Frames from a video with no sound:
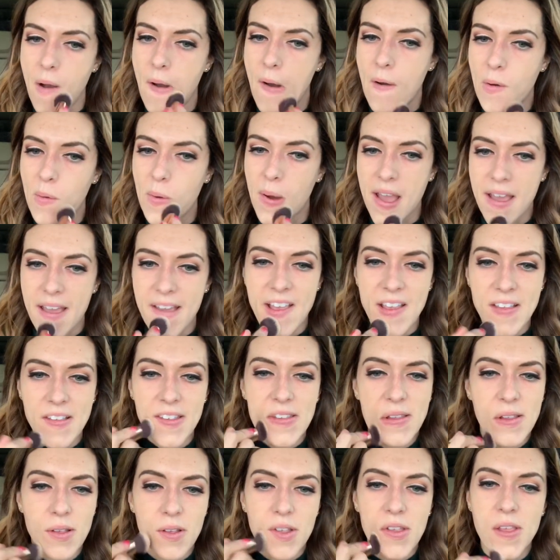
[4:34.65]

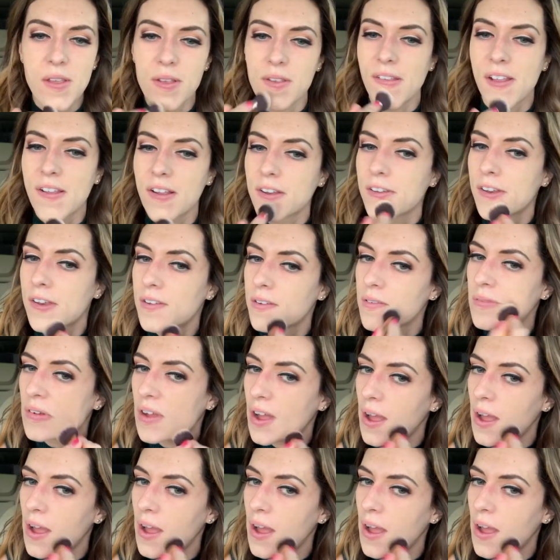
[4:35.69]
always using,